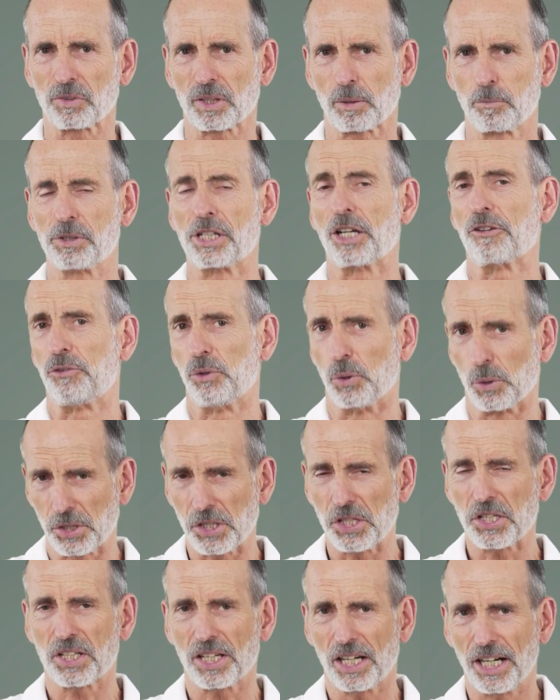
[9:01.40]

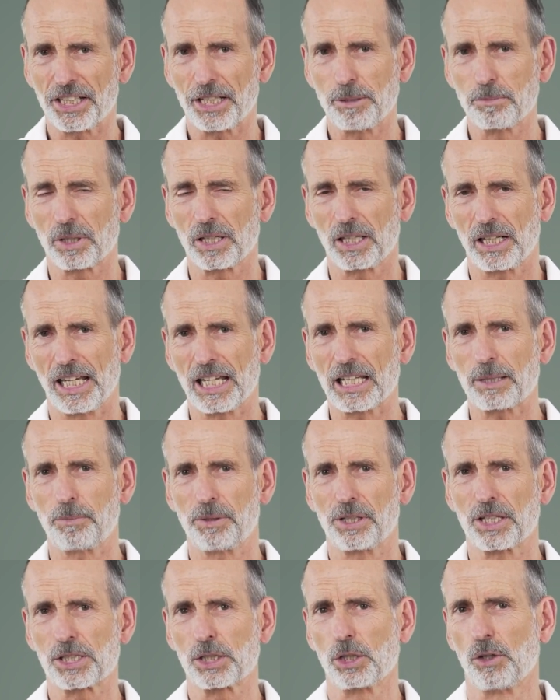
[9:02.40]
intercellular liquid
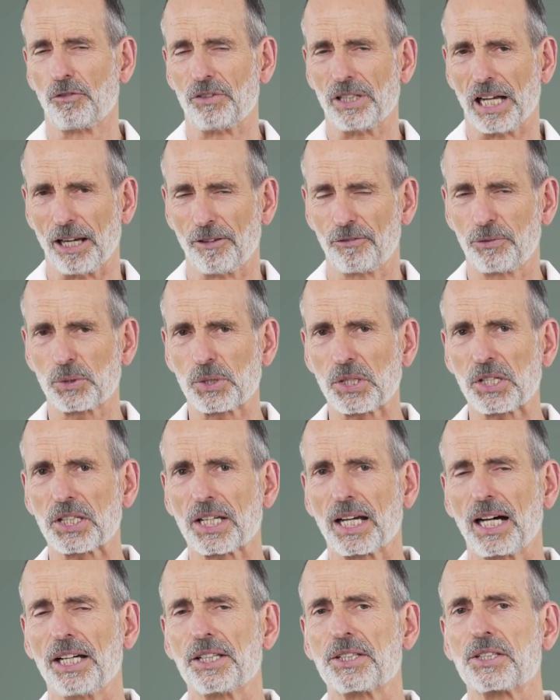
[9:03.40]
containing all the
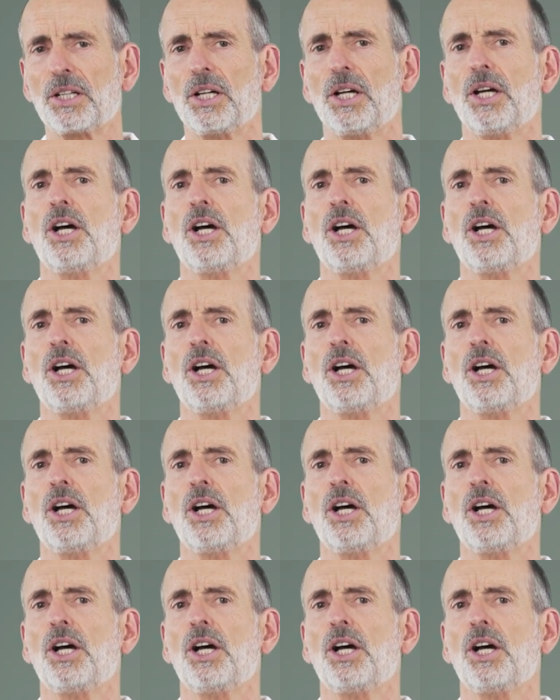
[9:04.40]
proteins.